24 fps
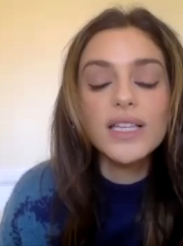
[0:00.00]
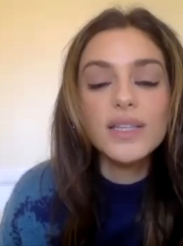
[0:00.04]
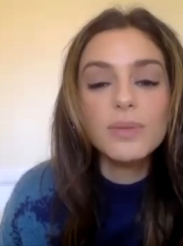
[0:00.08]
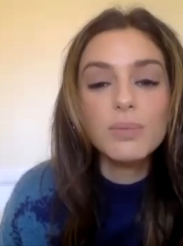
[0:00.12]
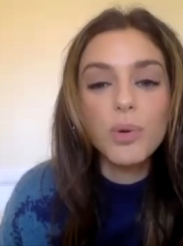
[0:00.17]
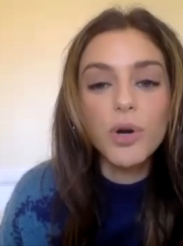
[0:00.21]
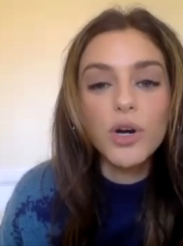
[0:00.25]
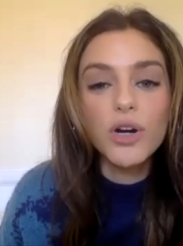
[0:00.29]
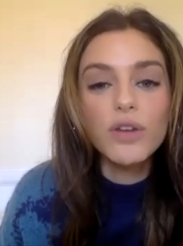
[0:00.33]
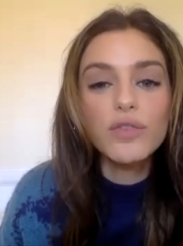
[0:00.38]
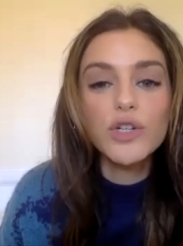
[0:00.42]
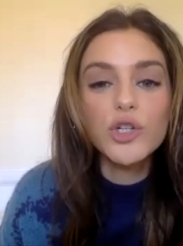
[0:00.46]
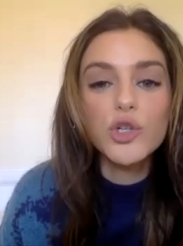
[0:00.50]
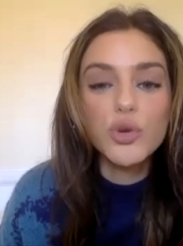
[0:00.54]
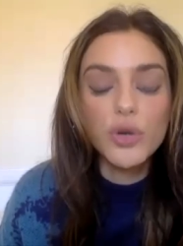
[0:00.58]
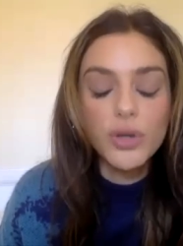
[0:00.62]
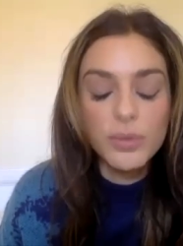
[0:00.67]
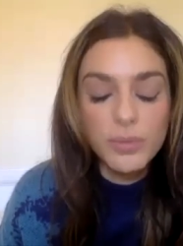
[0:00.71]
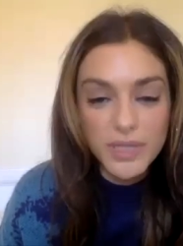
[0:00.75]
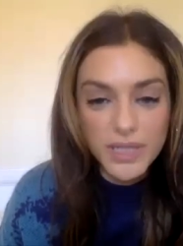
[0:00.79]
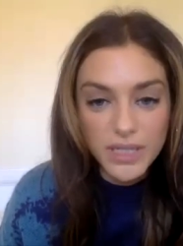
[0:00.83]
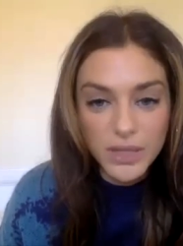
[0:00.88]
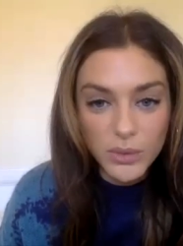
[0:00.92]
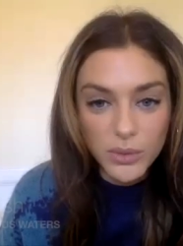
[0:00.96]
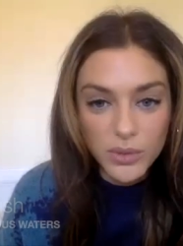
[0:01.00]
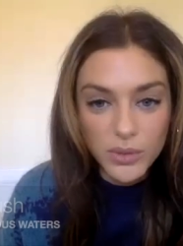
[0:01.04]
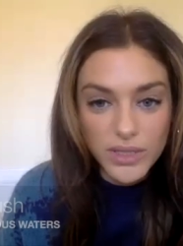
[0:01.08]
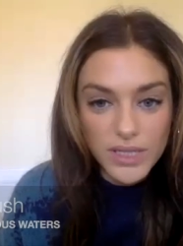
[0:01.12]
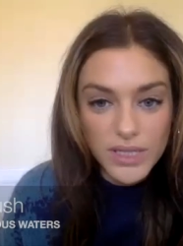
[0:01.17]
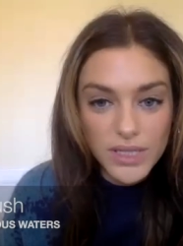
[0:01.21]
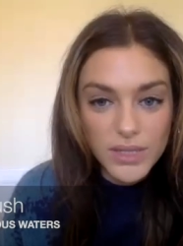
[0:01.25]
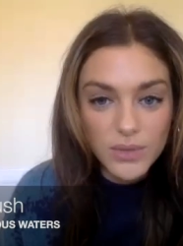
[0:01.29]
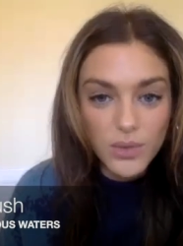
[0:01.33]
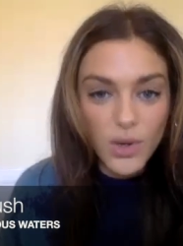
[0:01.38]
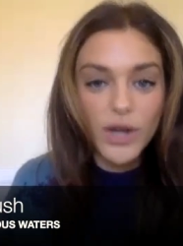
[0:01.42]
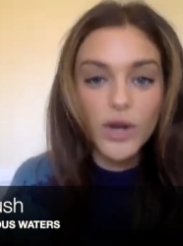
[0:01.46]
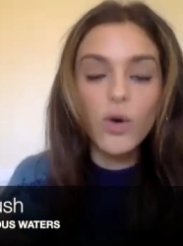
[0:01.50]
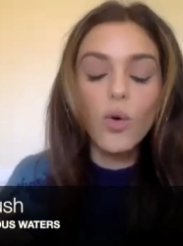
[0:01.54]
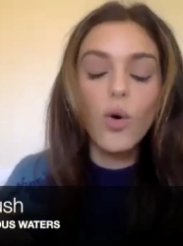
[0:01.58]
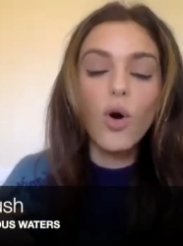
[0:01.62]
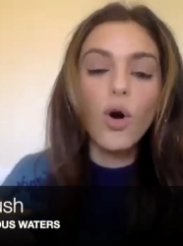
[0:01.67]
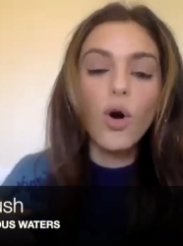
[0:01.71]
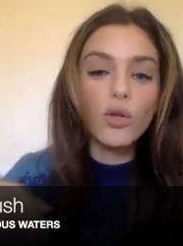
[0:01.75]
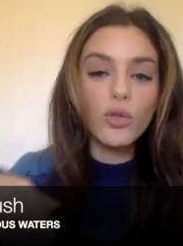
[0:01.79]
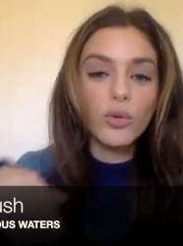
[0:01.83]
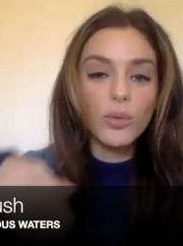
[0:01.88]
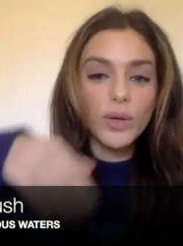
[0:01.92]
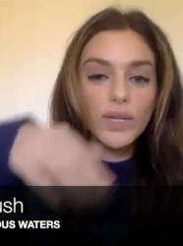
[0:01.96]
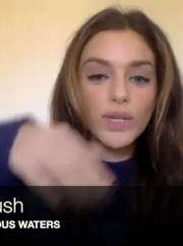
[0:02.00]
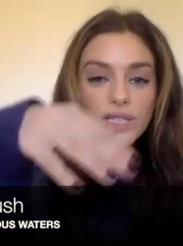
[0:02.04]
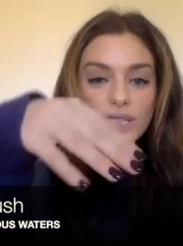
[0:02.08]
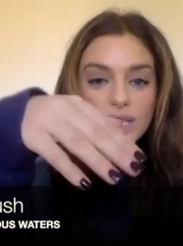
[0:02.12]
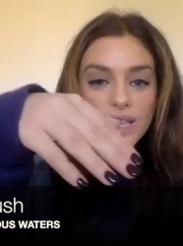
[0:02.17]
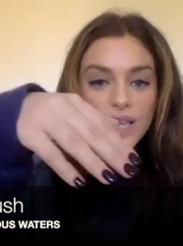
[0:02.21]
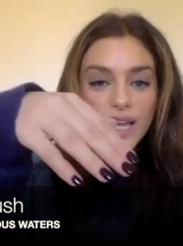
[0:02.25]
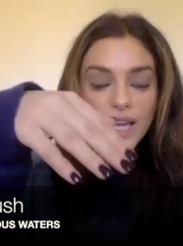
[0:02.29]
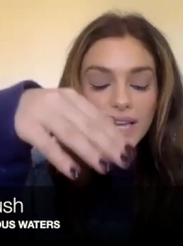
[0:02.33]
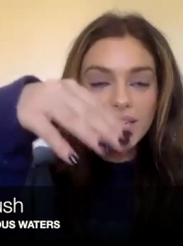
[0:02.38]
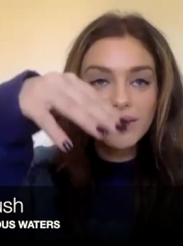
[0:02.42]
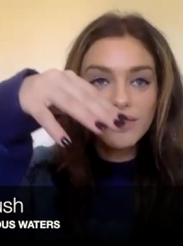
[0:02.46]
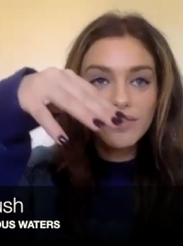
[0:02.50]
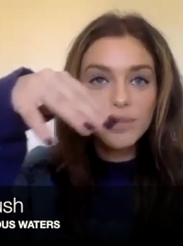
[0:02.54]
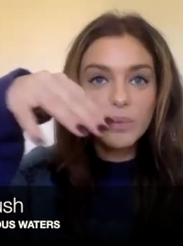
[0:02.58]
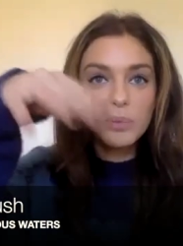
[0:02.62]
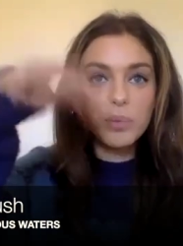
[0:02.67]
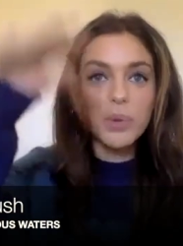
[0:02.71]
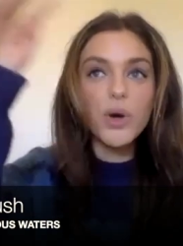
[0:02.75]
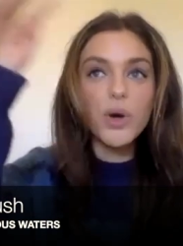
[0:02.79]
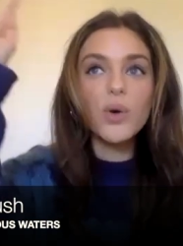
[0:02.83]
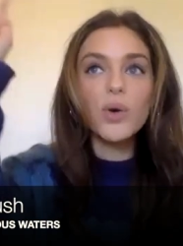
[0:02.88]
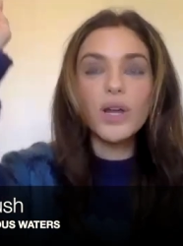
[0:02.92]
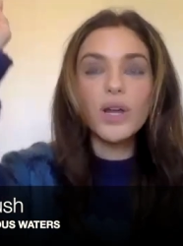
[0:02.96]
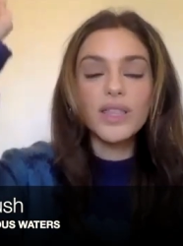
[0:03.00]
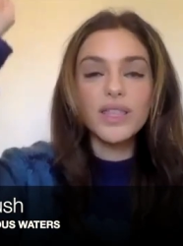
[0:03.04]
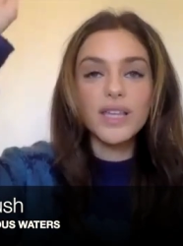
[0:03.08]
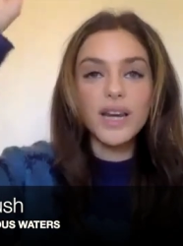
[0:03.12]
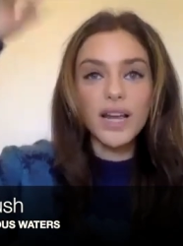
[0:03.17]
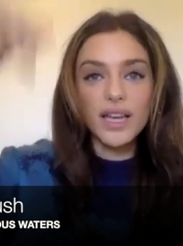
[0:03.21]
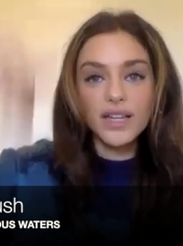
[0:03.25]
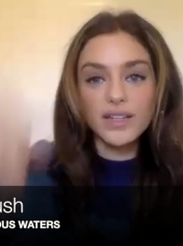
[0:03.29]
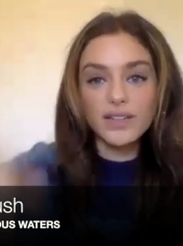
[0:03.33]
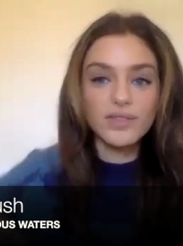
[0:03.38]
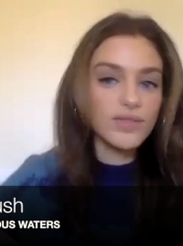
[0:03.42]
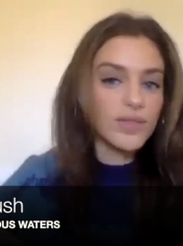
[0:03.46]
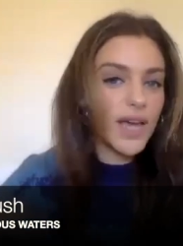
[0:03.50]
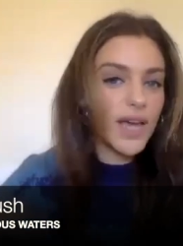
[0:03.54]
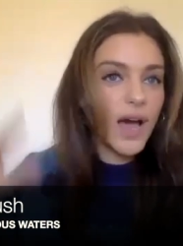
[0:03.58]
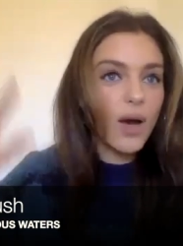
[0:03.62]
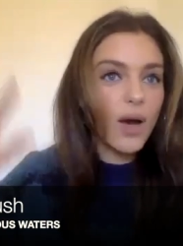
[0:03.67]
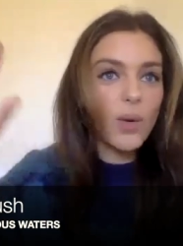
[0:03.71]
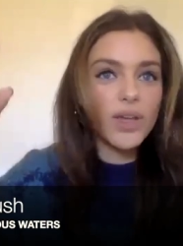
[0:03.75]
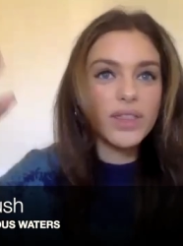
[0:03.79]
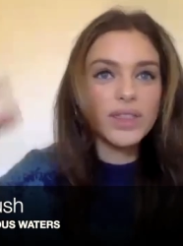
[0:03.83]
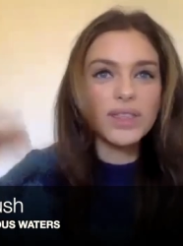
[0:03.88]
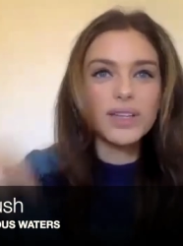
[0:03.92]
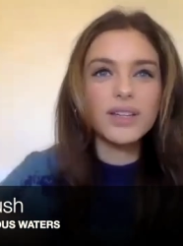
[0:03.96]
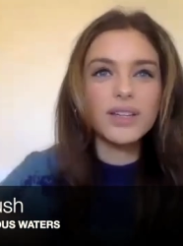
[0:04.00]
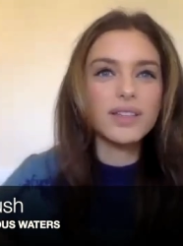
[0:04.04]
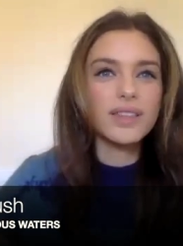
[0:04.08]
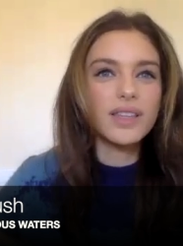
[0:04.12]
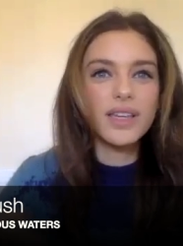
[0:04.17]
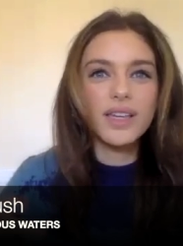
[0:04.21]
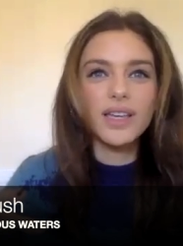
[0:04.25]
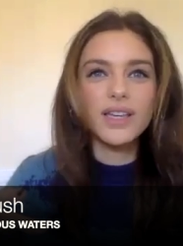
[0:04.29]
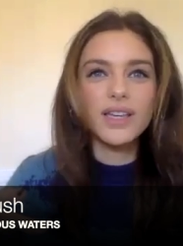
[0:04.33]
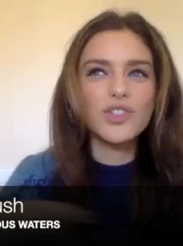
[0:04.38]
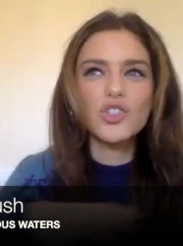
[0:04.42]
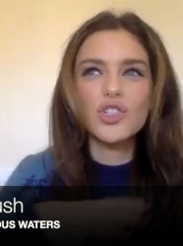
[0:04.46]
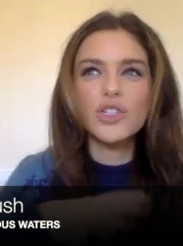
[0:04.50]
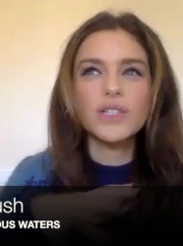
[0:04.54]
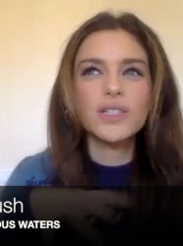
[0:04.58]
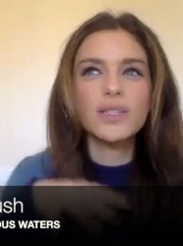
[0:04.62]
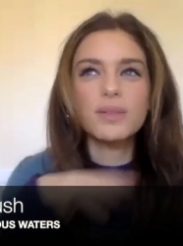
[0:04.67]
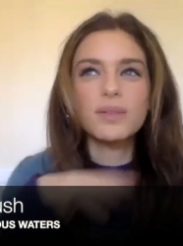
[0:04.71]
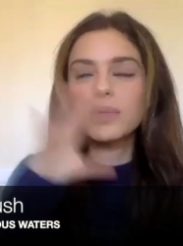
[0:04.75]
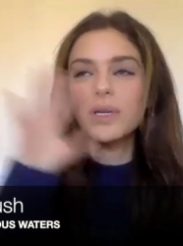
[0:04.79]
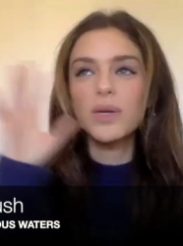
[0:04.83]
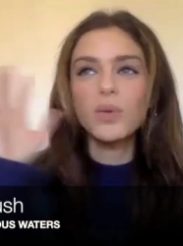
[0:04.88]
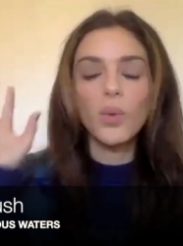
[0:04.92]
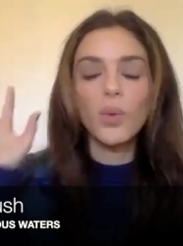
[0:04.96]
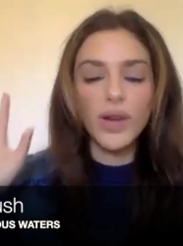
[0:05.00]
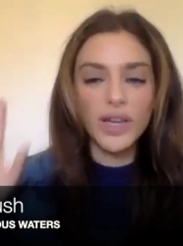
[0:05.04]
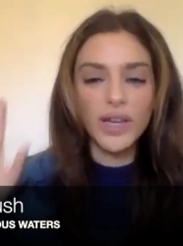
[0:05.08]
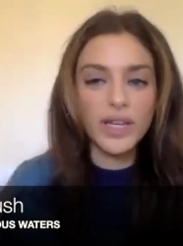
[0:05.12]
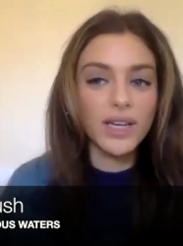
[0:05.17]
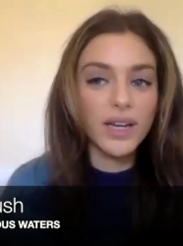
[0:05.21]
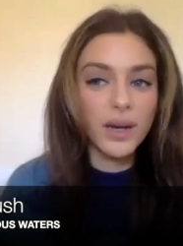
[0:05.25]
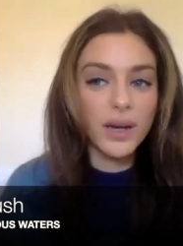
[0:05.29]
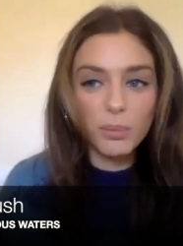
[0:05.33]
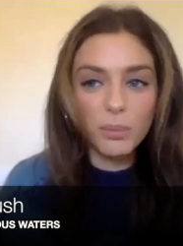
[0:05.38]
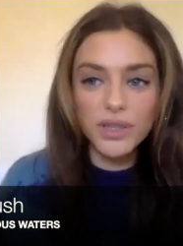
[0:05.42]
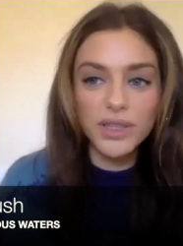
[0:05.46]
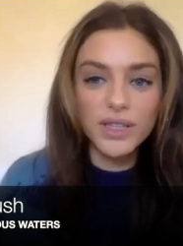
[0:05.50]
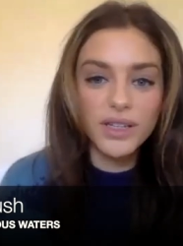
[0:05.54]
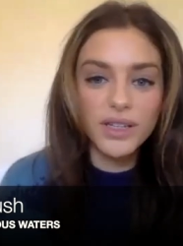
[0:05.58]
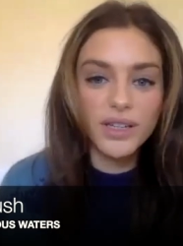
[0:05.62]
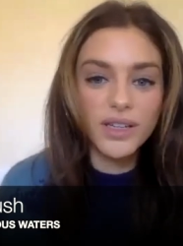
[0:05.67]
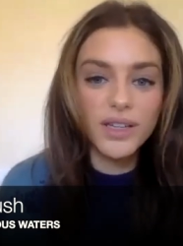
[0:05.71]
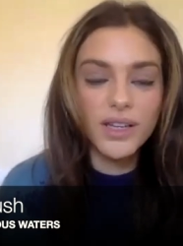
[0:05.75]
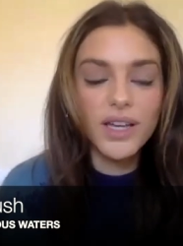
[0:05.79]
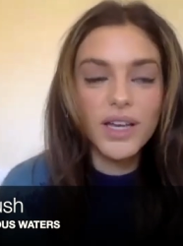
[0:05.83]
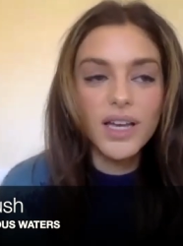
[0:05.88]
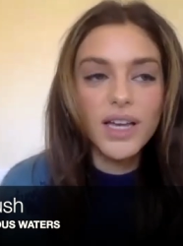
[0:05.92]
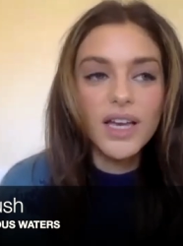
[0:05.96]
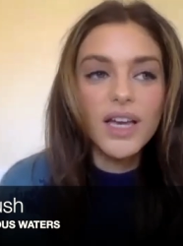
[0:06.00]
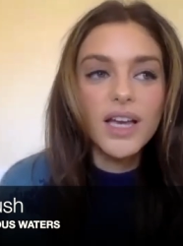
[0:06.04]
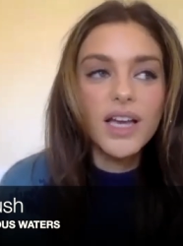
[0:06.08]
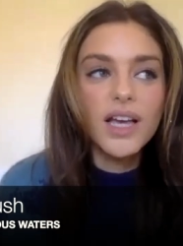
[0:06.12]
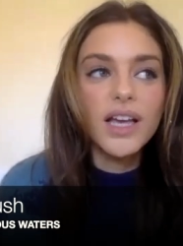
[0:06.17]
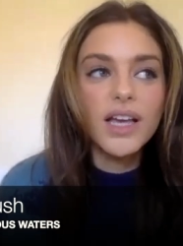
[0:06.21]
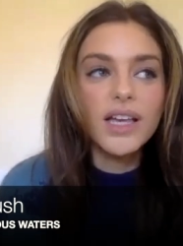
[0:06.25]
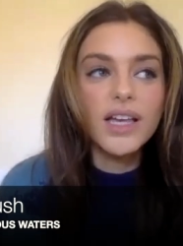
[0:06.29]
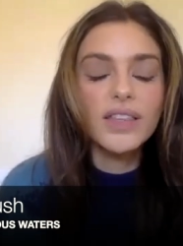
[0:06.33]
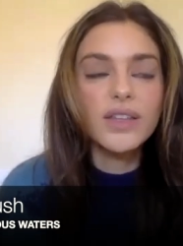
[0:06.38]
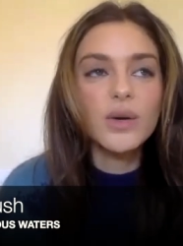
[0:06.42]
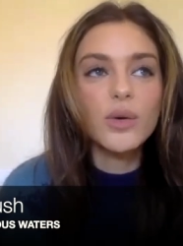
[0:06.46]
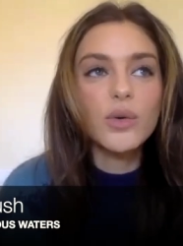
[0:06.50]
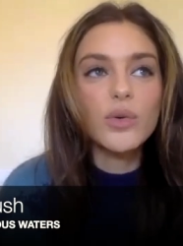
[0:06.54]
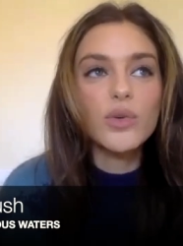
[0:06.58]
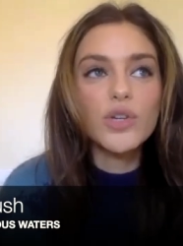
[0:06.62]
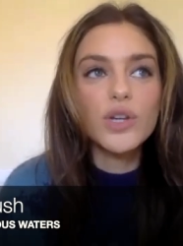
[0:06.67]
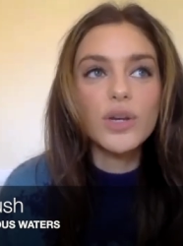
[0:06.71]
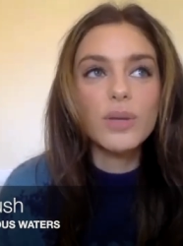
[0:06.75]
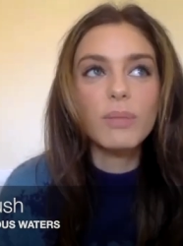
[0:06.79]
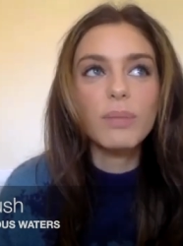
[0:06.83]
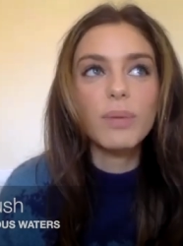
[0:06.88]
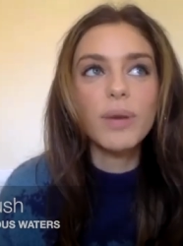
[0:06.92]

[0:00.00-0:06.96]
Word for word: part of a dream sequence. I oh, go okay. all the way to the end of the boat, and then I now I think that it's just me waking up in the in the ocean.